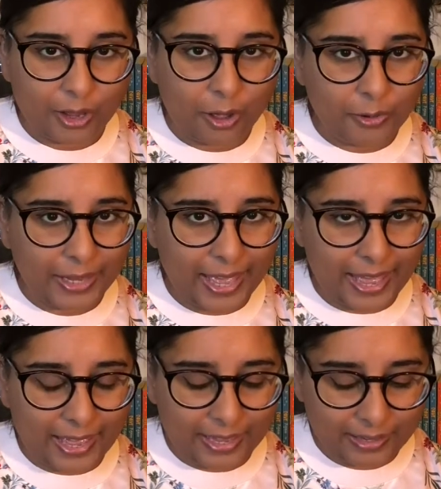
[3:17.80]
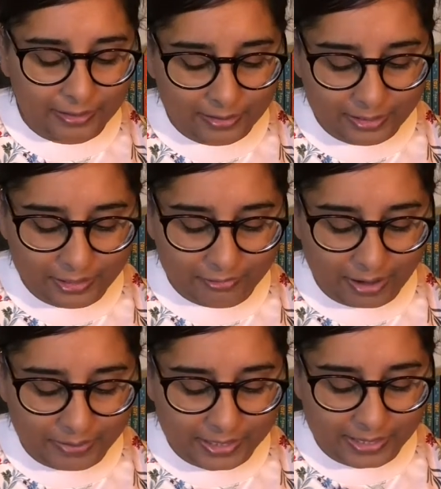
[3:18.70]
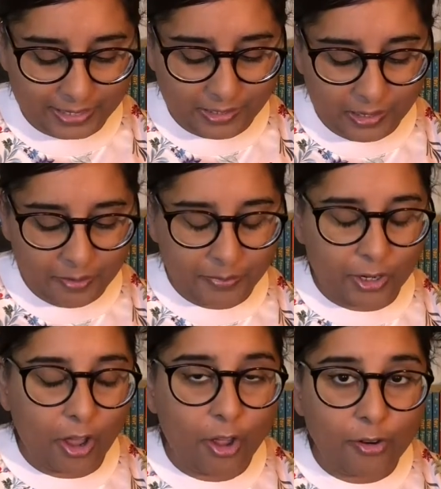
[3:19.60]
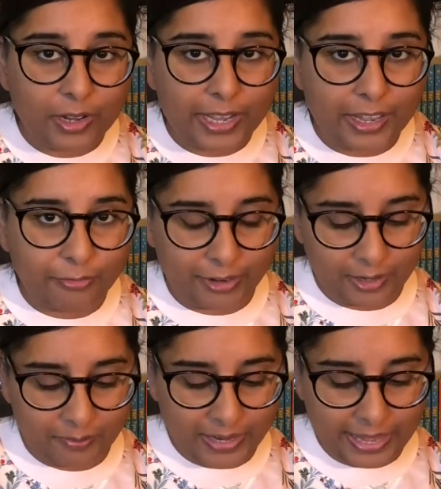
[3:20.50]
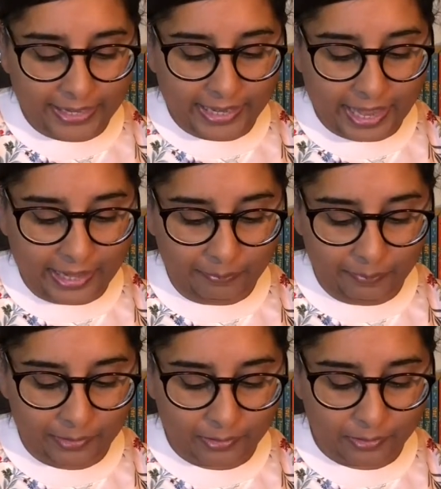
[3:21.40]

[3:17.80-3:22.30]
"Okay," Little Rabbit said, "but only if we can play a game."